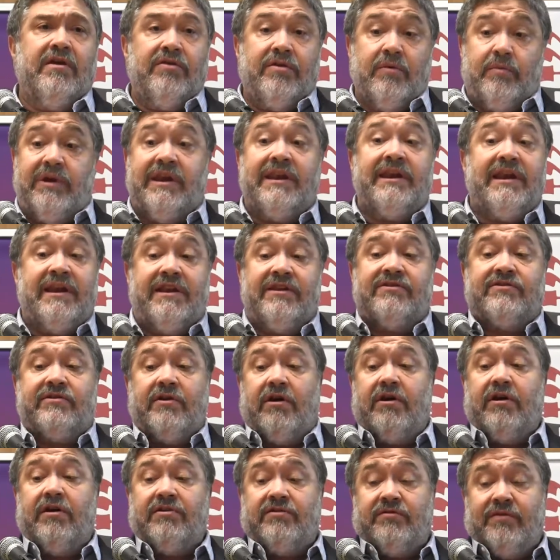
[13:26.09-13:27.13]
that we need to
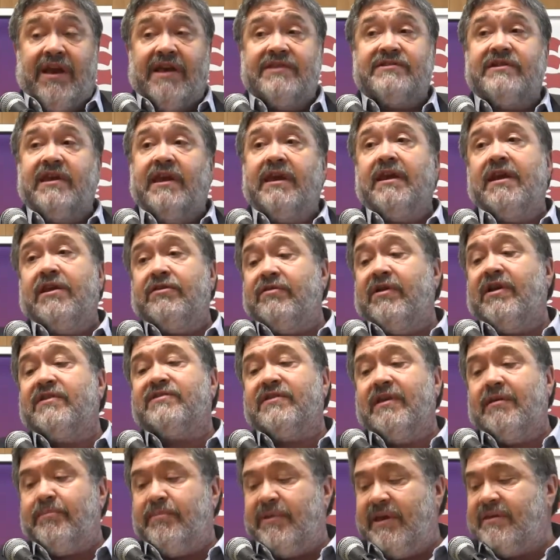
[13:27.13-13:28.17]
start addressing and
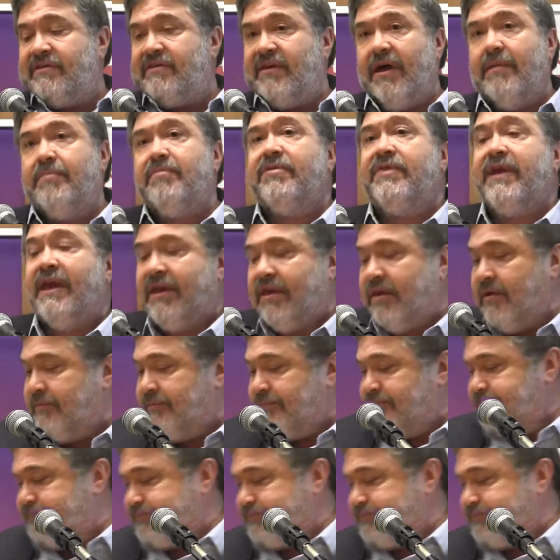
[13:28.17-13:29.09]
addressing big time. Thank you.